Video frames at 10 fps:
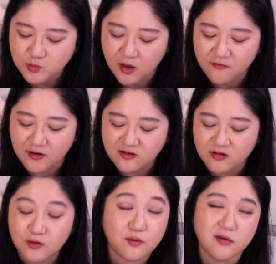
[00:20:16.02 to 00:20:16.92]

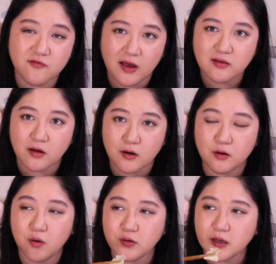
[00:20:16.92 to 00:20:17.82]
Eventually we found our
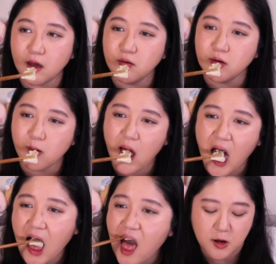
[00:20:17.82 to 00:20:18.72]
hotel room,
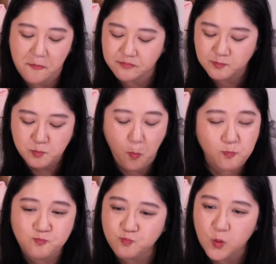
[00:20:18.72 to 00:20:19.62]
but
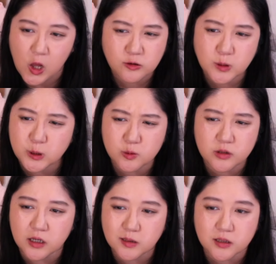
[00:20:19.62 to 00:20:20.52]
it was so
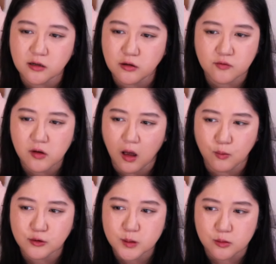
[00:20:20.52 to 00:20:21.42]
nice. I loved
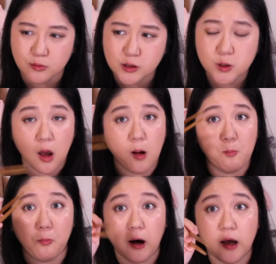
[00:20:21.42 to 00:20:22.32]
Cabo so much.
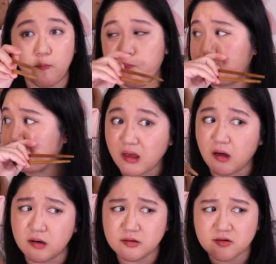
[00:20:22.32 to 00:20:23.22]
But
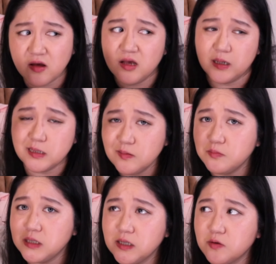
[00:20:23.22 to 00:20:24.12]
guys, is it
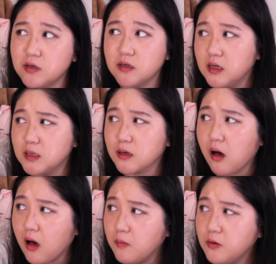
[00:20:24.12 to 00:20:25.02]
me or is
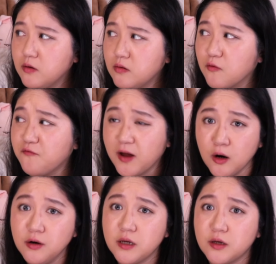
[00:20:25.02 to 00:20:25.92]
Cabo
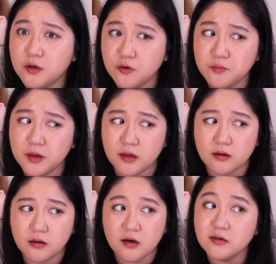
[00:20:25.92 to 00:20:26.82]
very
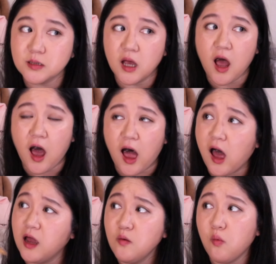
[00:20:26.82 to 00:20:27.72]
humid? Because
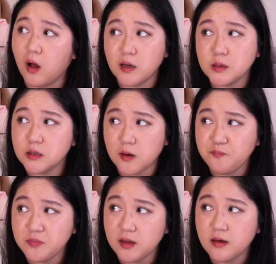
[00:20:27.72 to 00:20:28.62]
I washed
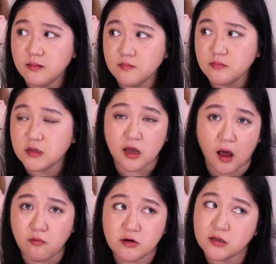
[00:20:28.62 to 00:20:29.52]
something, like
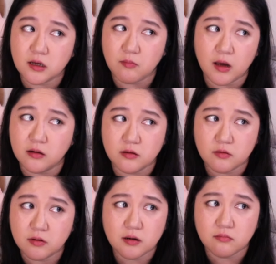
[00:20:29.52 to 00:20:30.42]
I washed like my
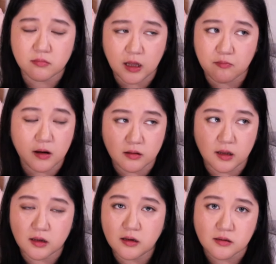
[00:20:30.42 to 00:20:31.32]
underwear and like my
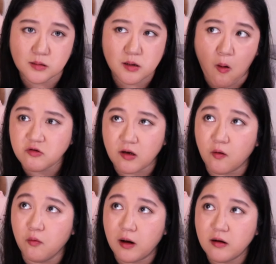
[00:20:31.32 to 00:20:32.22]
leggings so I
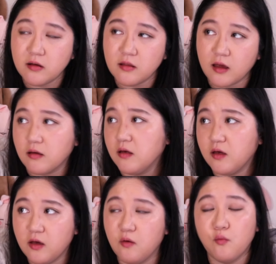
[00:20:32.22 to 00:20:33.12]
can wear it like
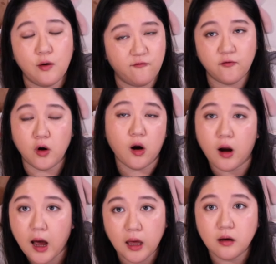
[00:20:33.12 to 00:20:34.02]
for our
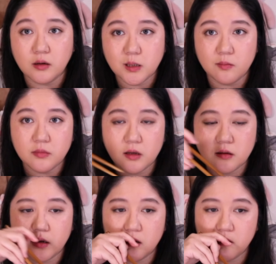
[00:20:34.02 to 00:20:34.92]
hike or something
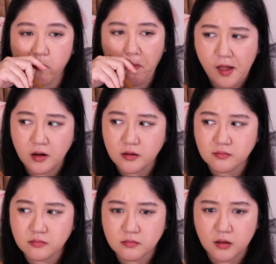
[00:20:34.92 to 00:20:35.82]
later,
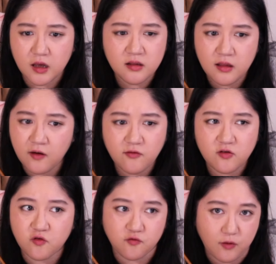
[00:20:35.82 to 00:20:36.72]
and it never
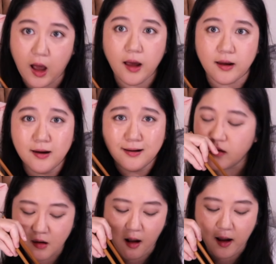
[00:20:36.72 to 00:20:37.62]
dried.
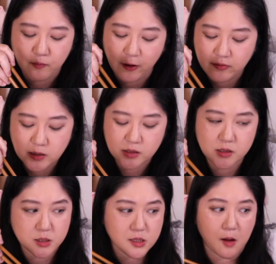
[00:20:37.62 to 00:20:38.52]
Yeah, I probably should have
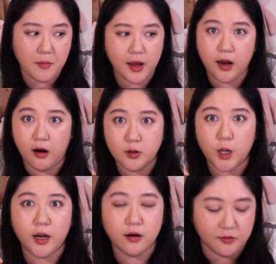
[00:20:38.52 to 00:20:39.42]
just got my hair
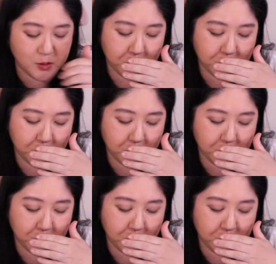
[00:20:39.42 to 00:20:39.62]
dryer and